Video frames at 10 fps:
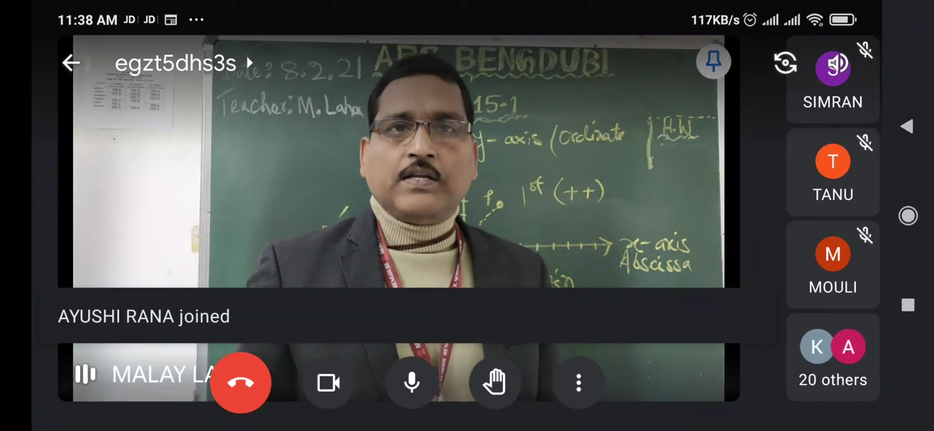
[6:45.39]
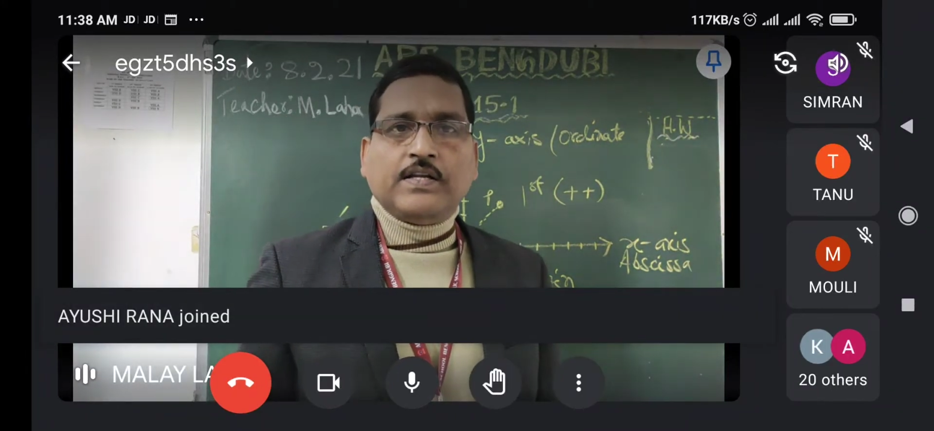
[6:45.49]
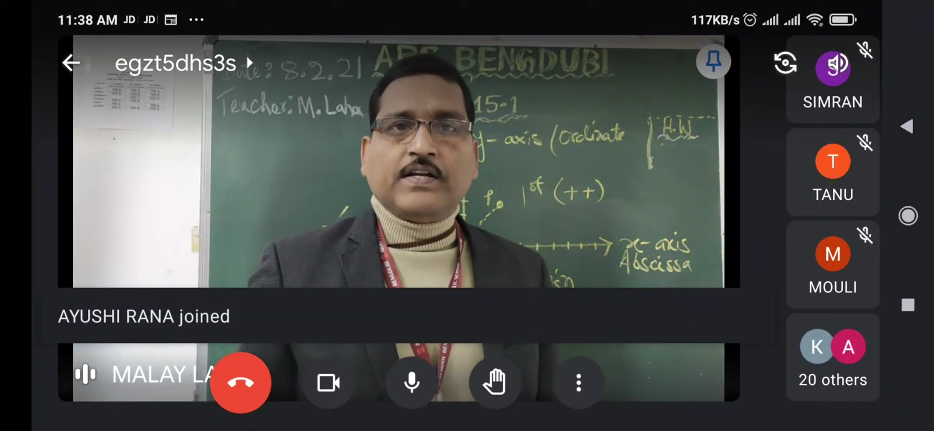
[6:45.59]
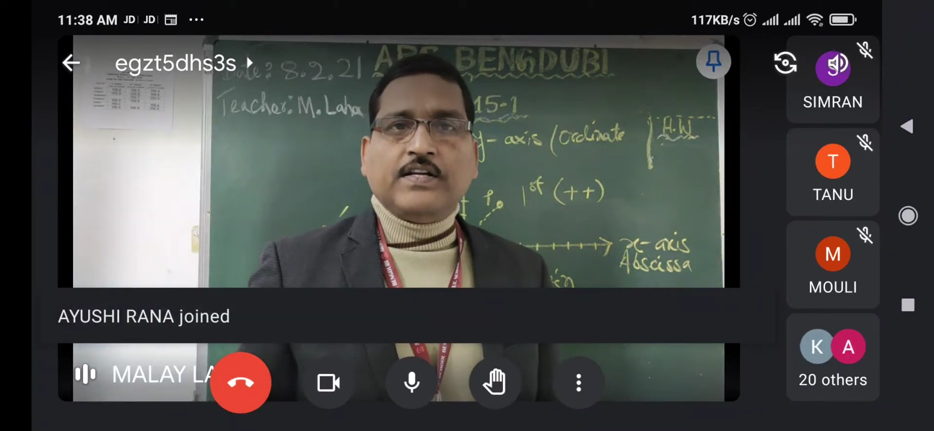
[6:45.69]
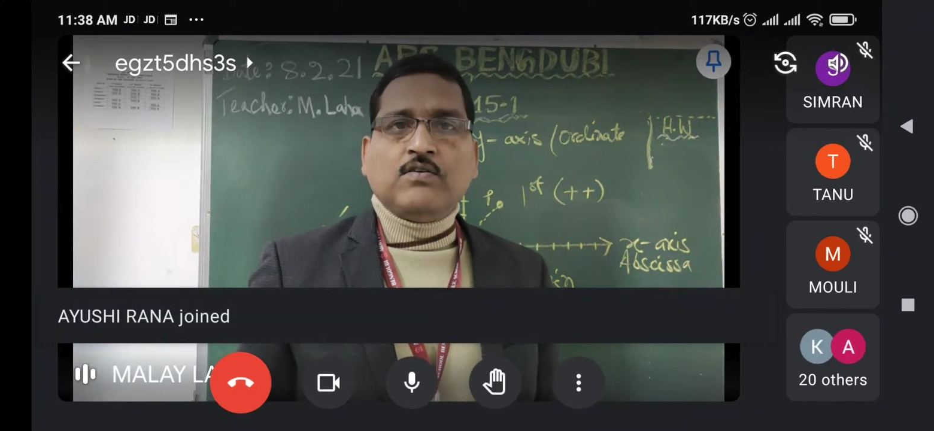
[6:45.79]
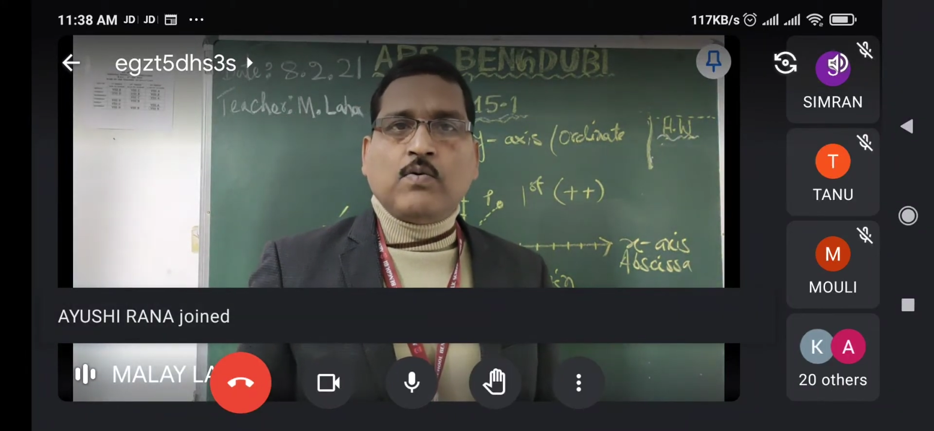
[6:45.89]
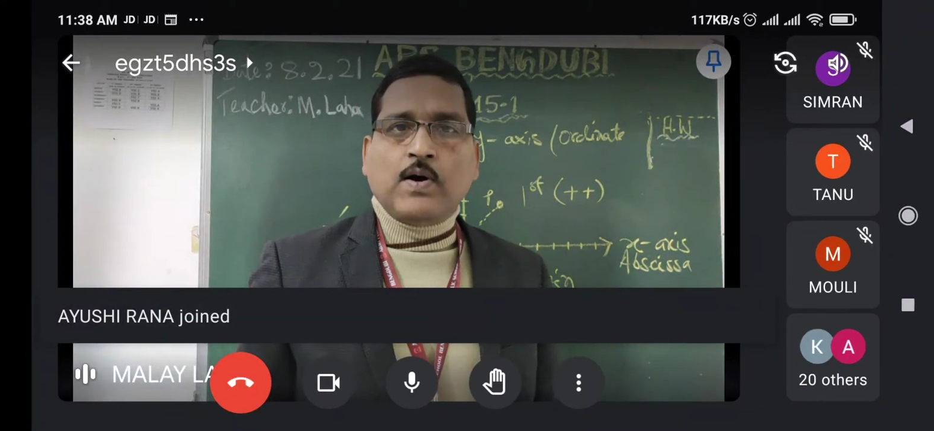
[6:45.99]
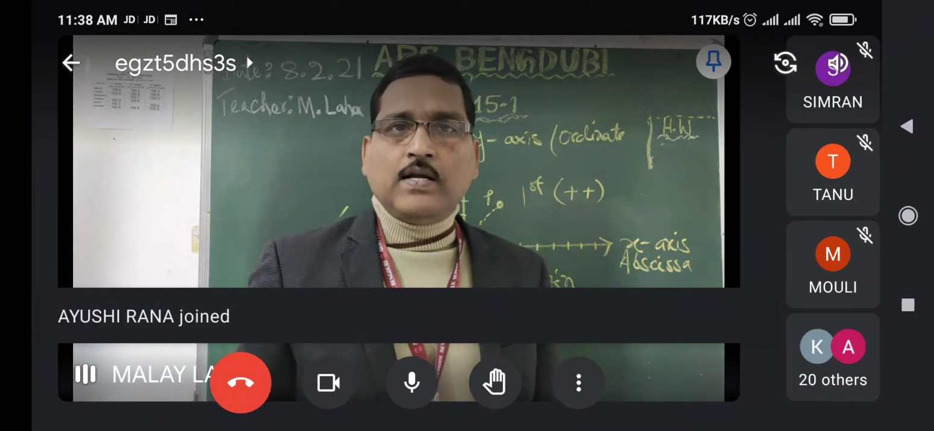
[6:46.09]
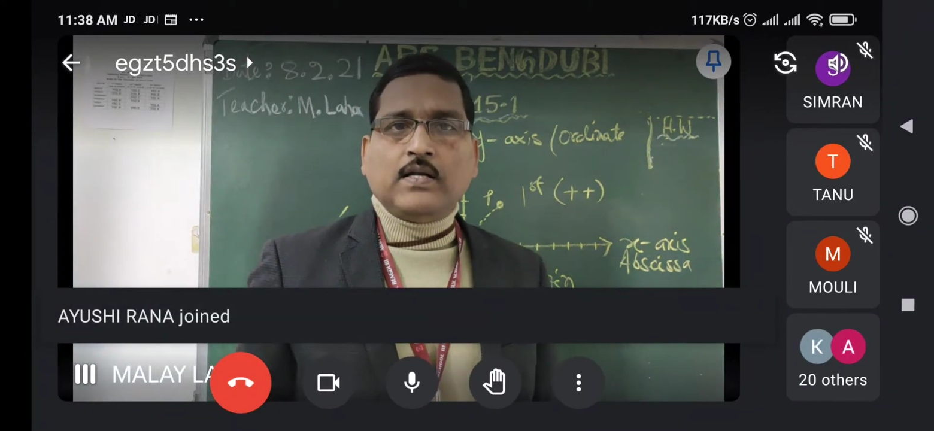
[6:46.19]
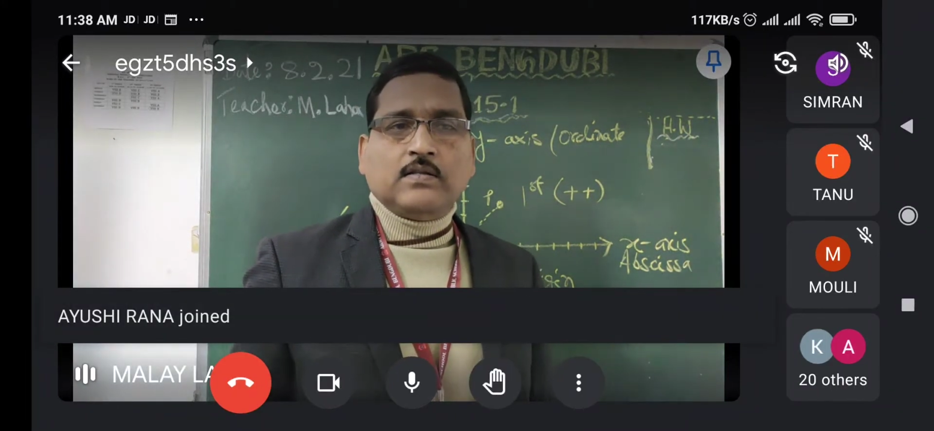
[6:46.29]
regarding
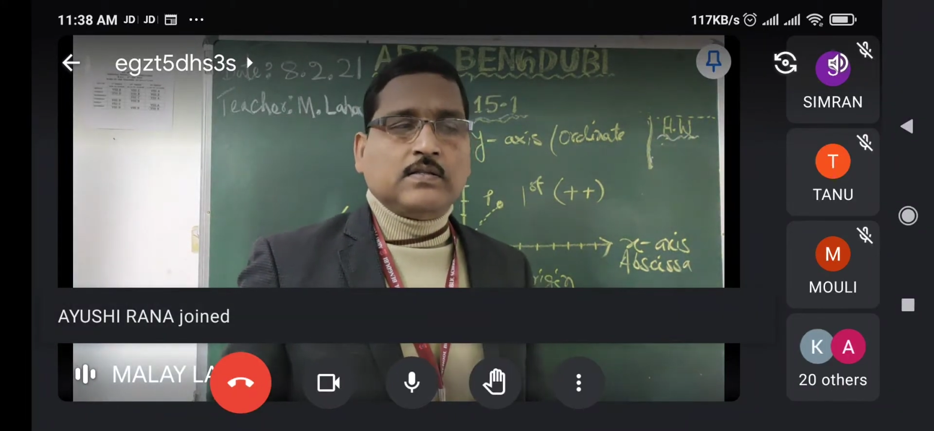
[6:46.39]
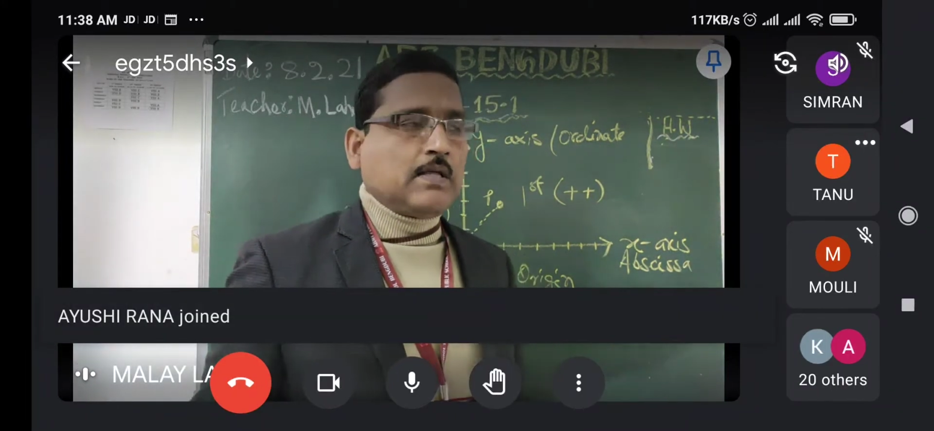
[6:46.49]
what?